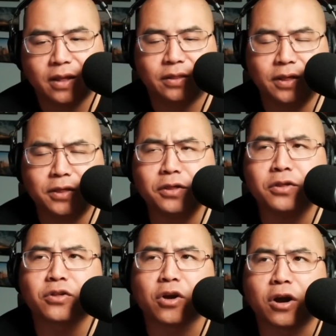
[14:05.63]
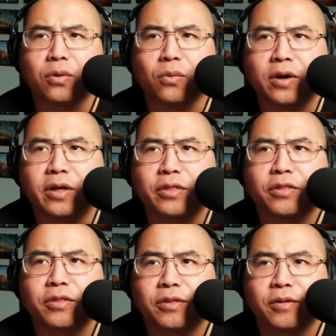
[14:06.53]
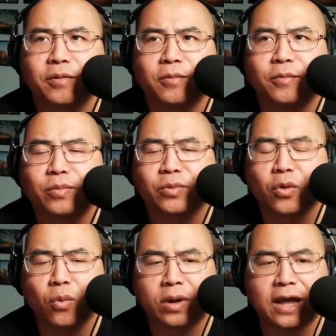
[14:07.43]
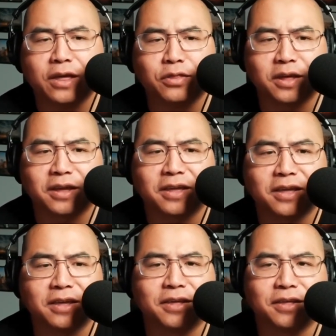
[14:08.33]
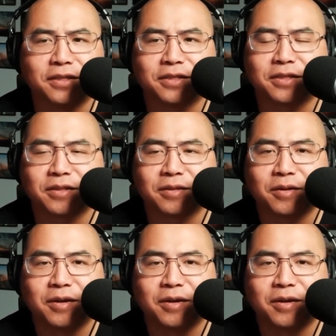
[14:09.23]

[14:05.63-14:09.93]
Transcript: Let's just start with what I think is